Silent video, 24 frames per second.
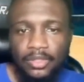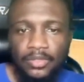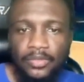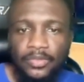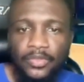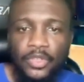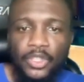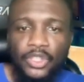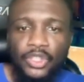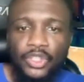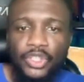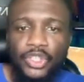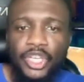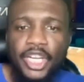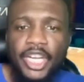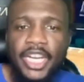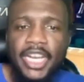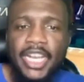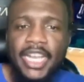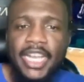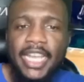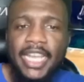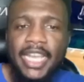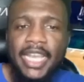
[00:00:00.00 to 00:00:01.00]
For
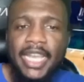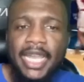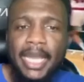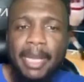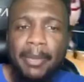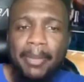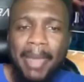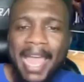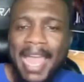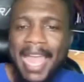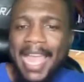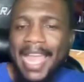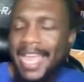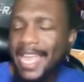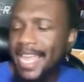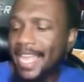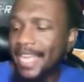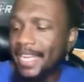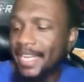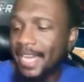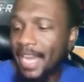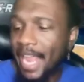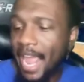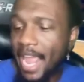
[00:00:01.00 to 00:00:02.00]
3,
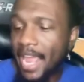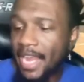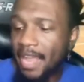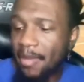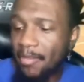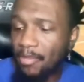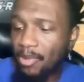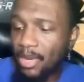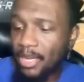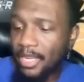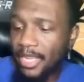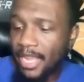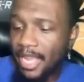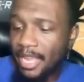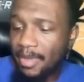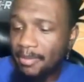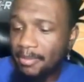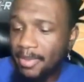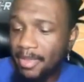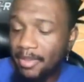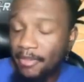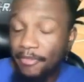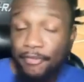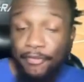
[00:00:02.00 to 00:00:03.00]
bang! Hey, that boy
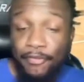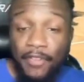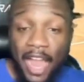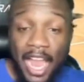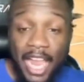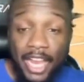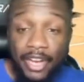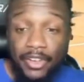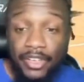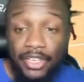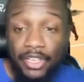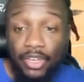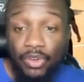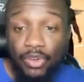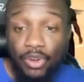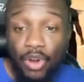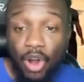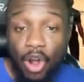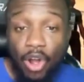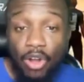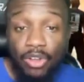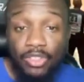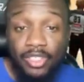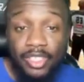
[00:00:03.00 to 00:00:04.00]
came in firing on
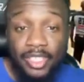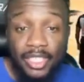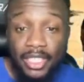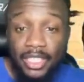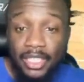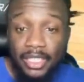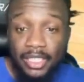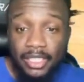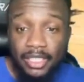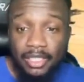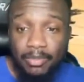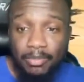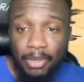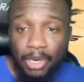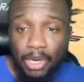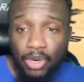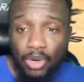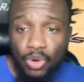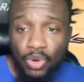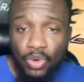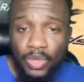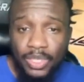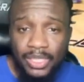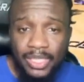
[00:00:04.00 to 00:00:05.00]
all cylinders, bro.
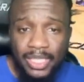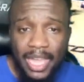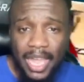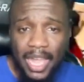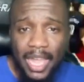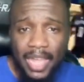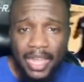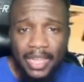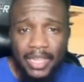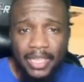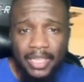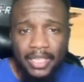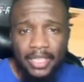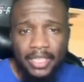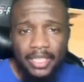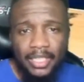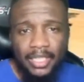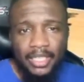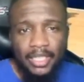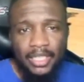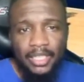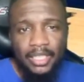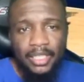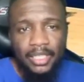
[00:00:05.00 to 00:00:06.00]
Who is that?
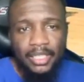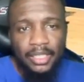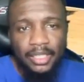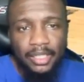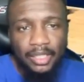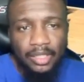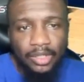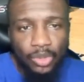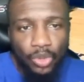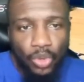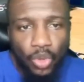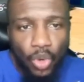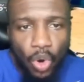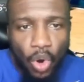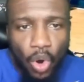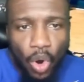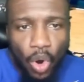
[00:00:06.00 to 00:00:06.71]
Woo!